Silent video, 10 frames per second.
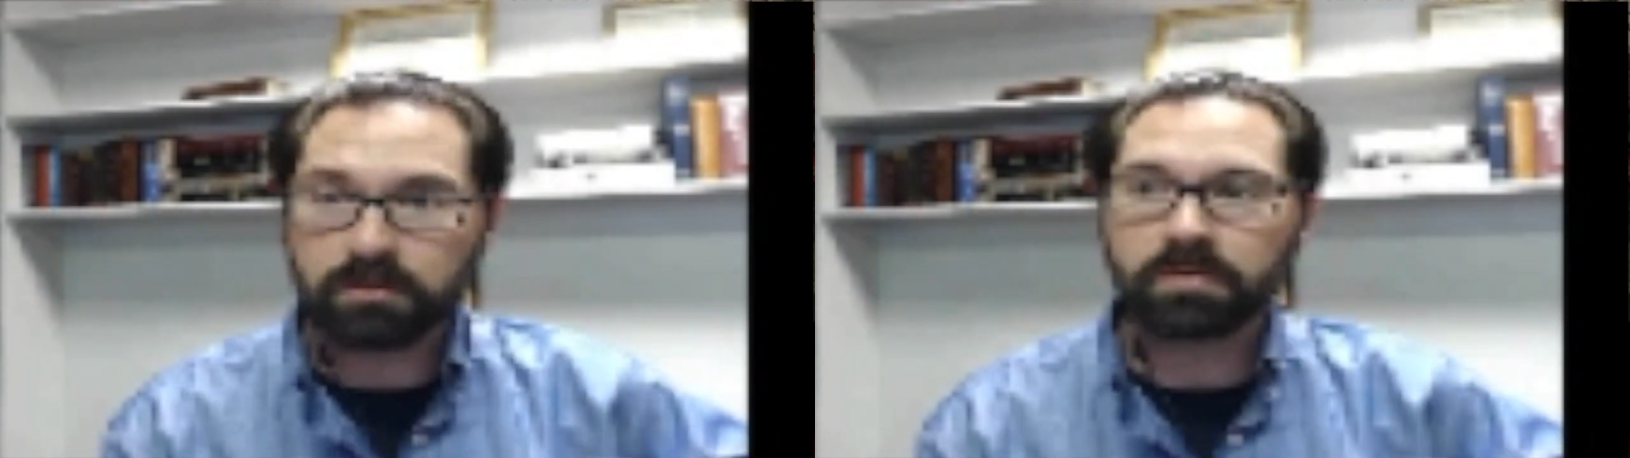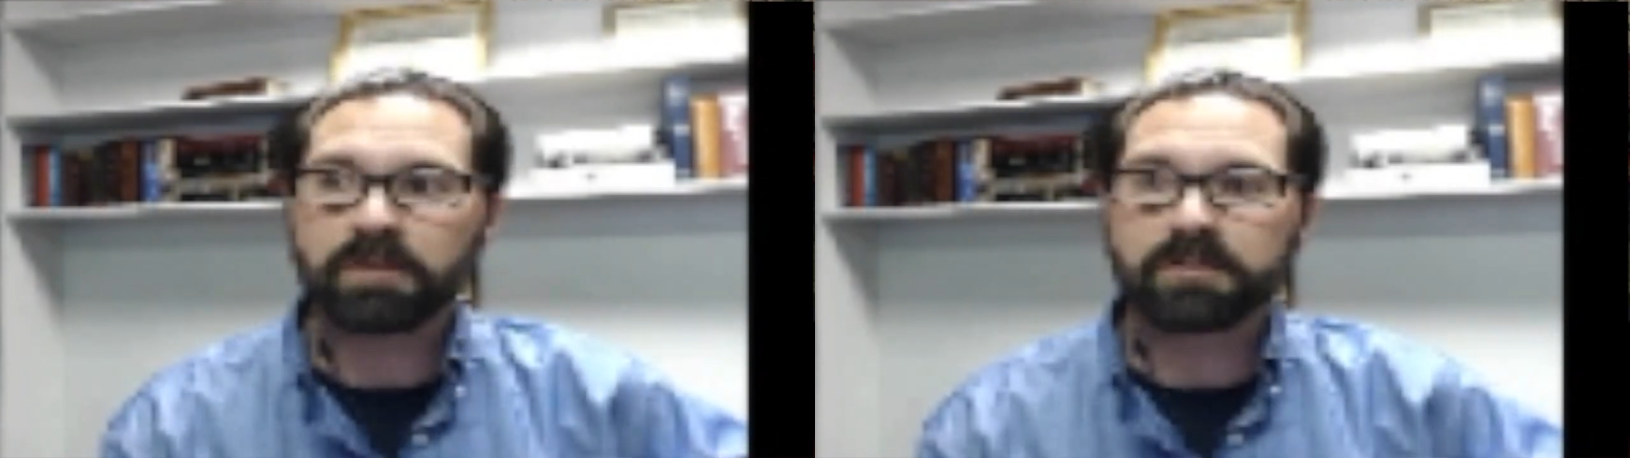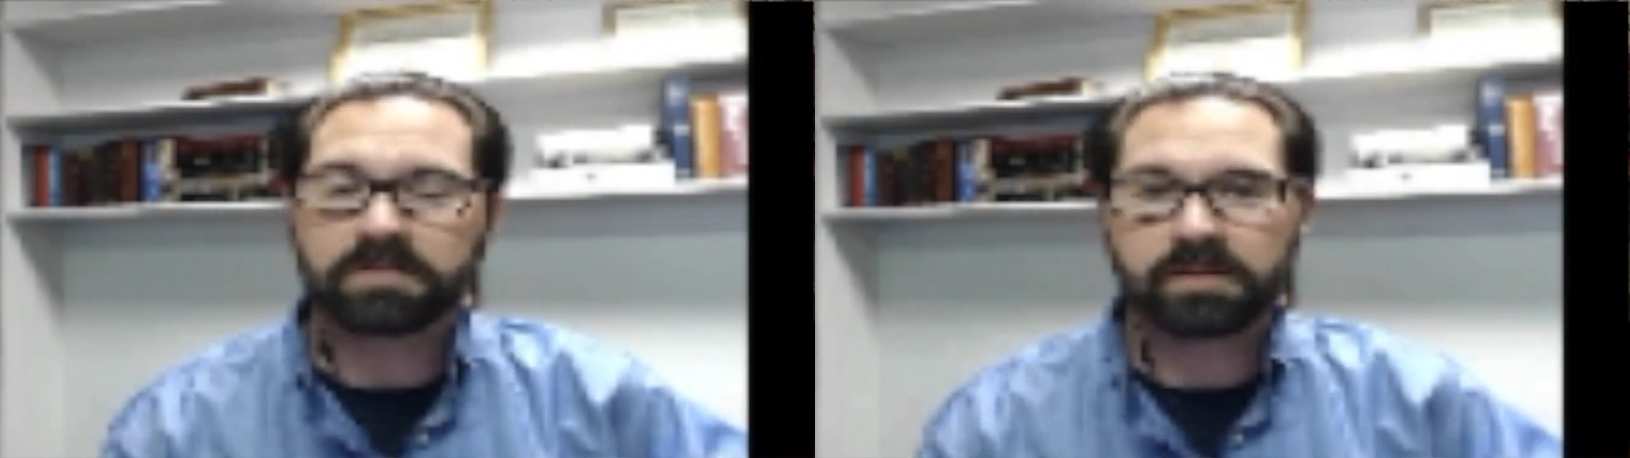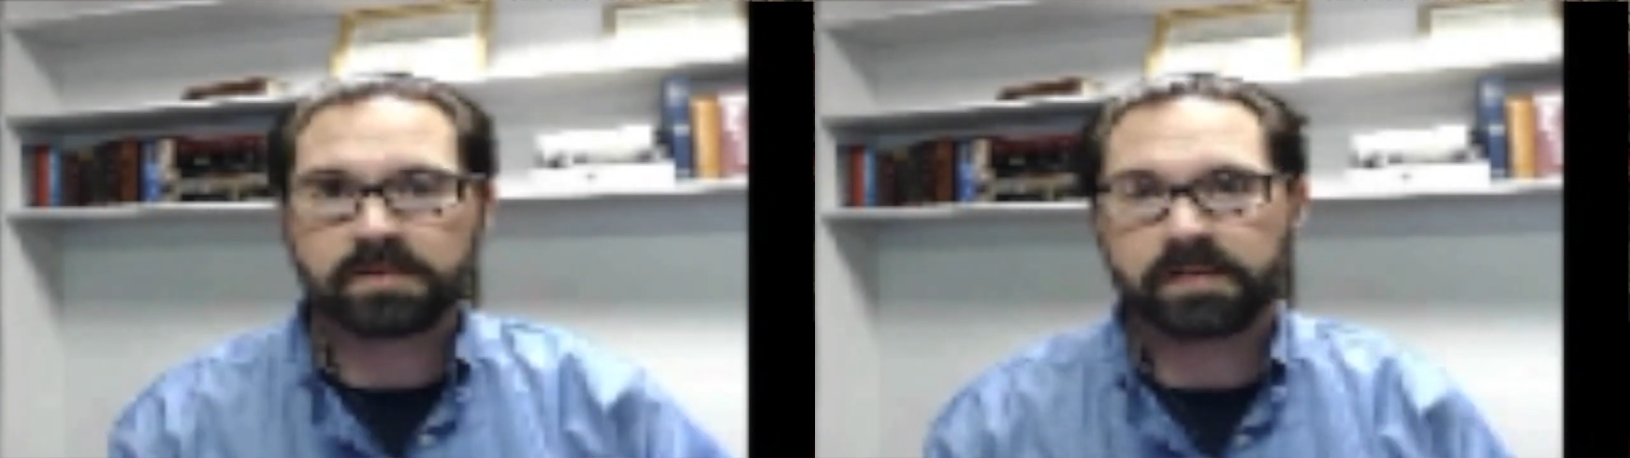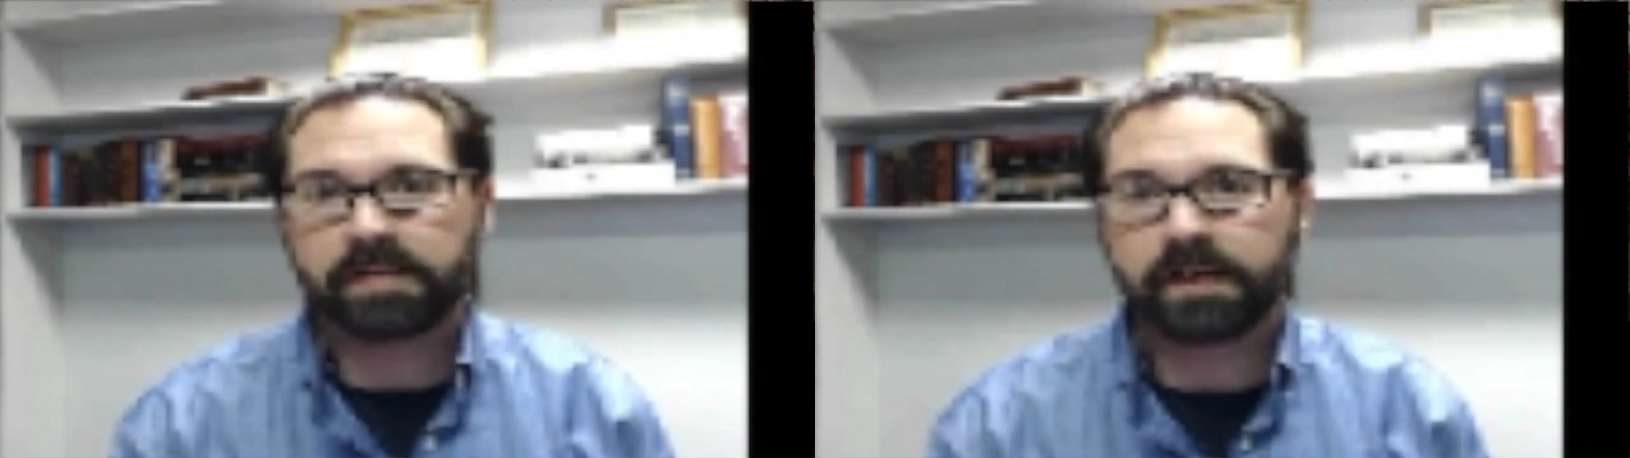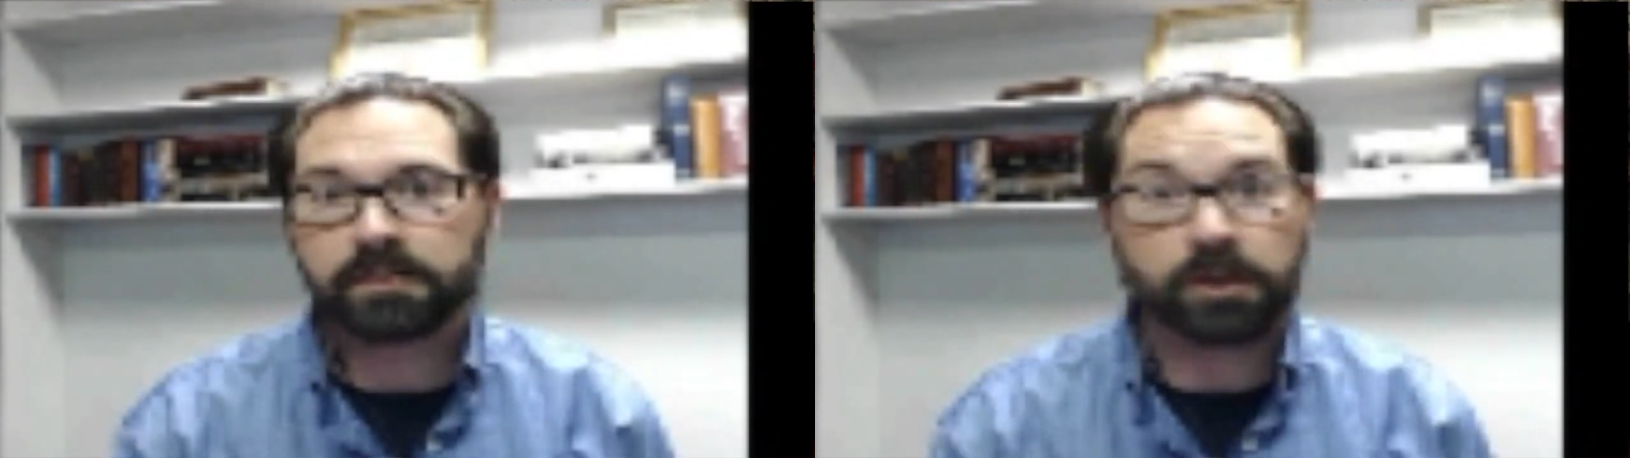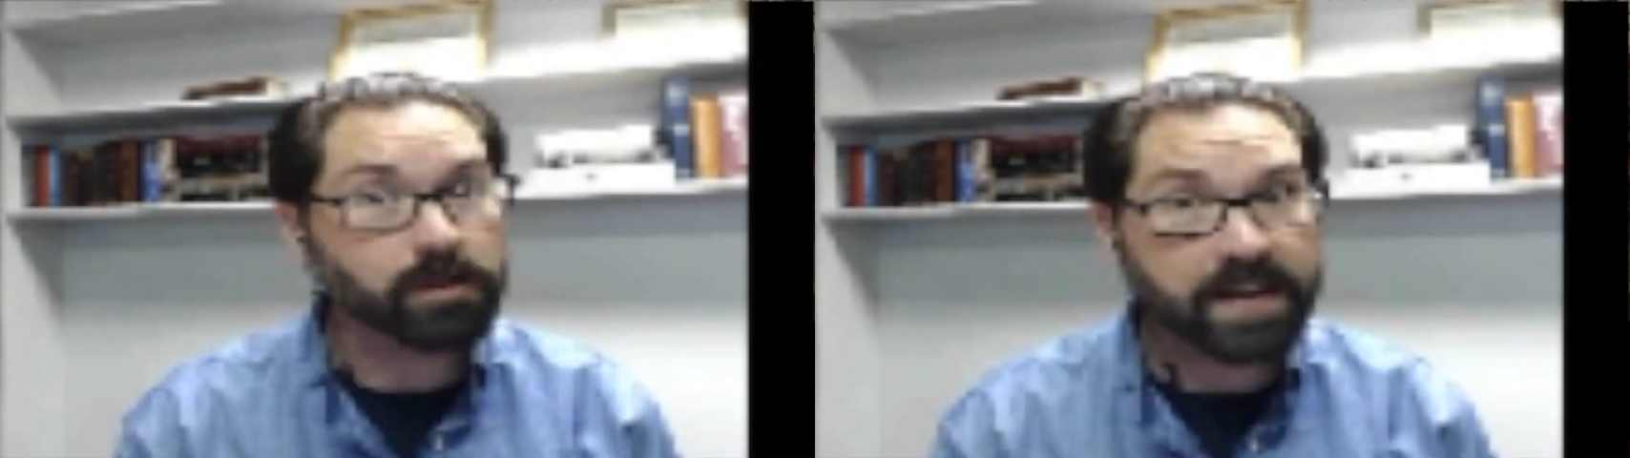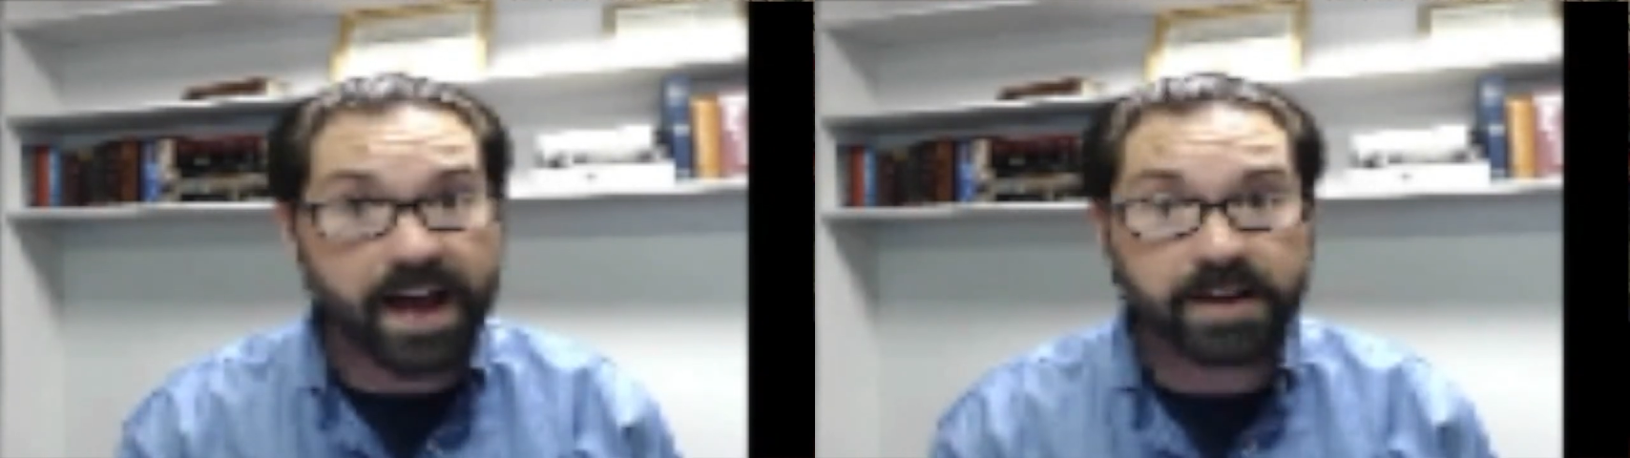code words and things like
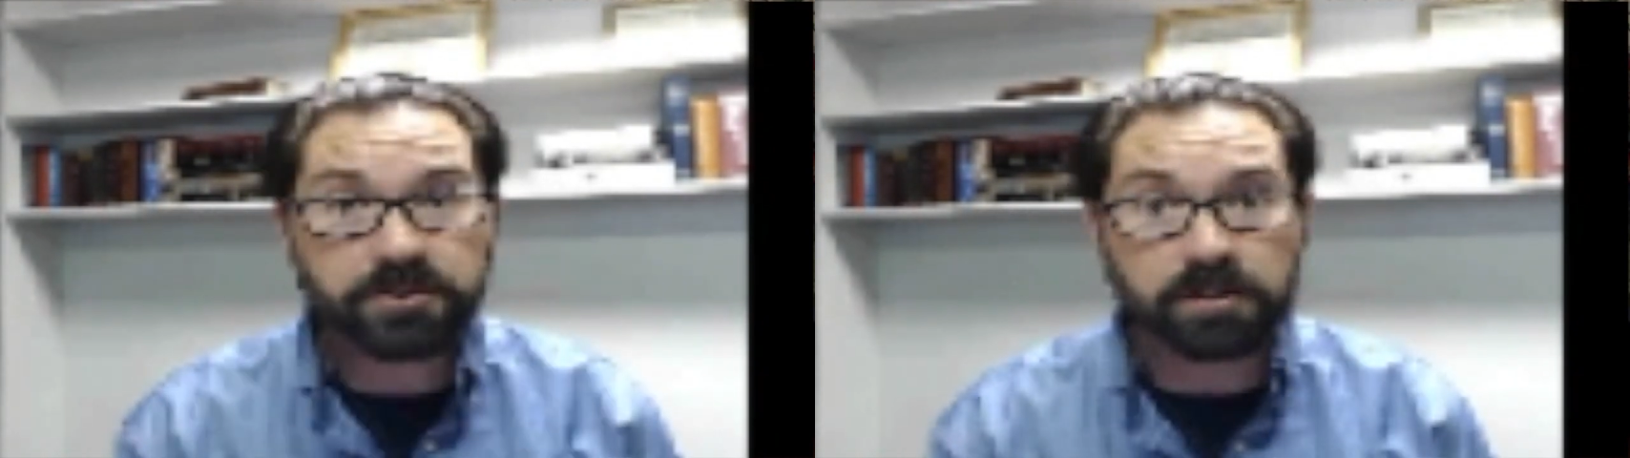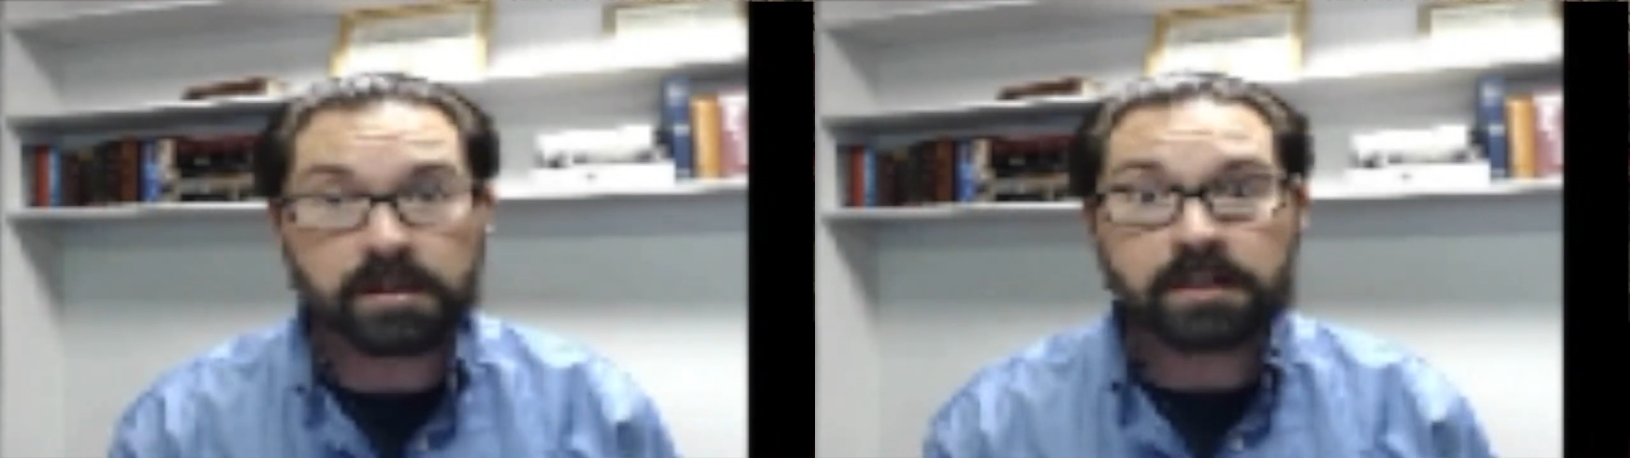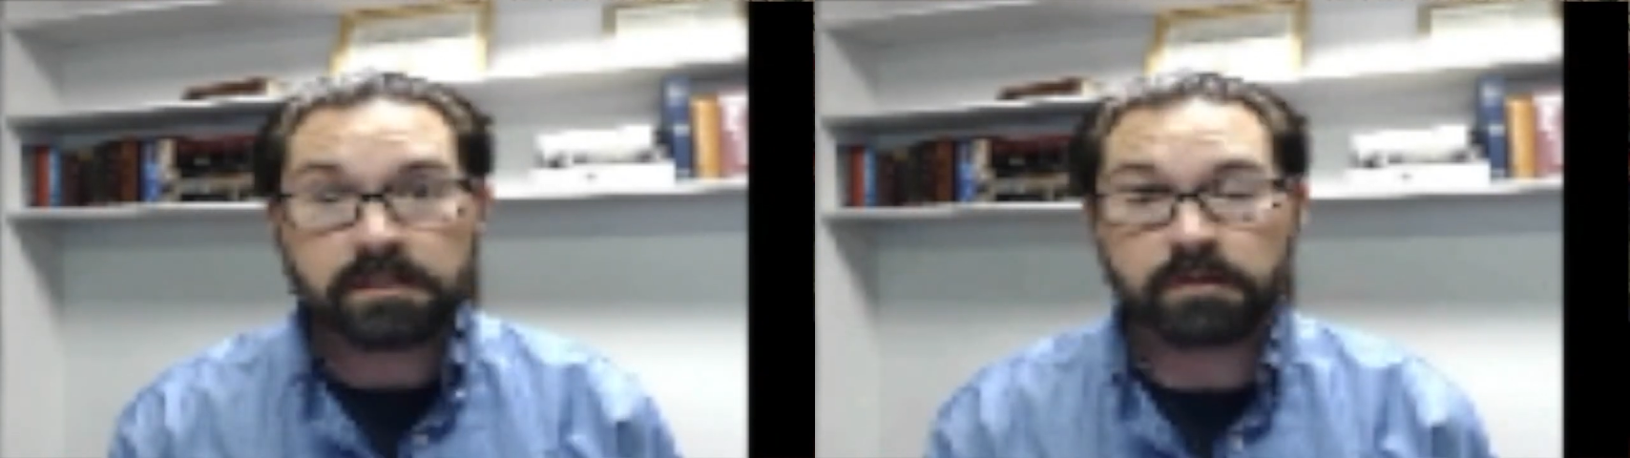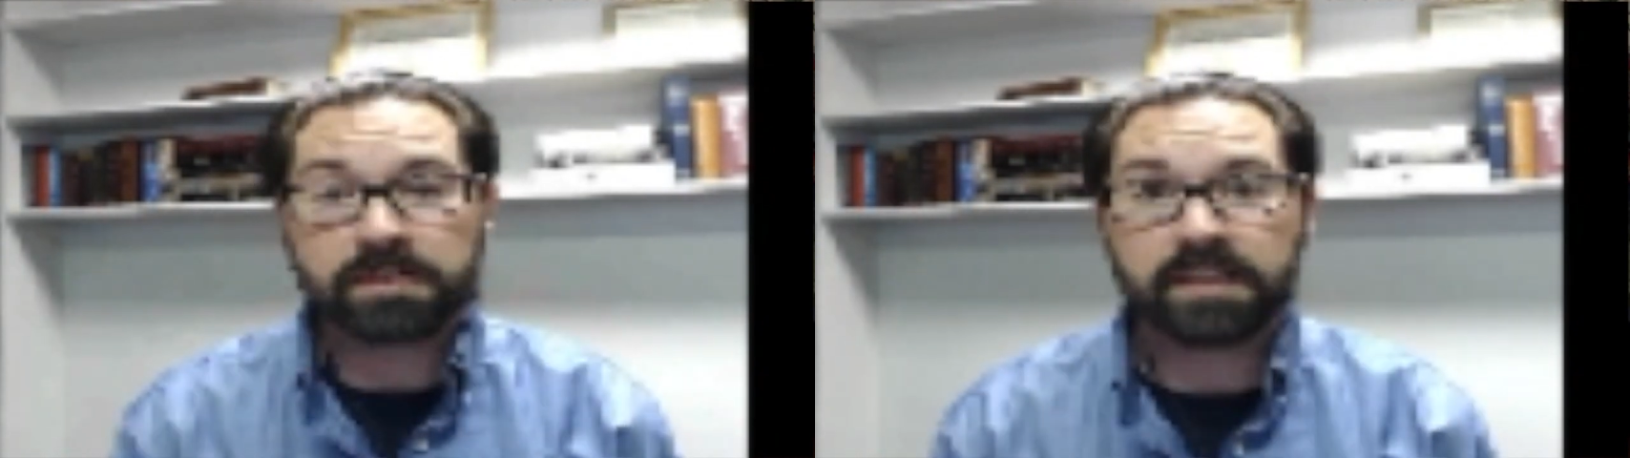that to go into action.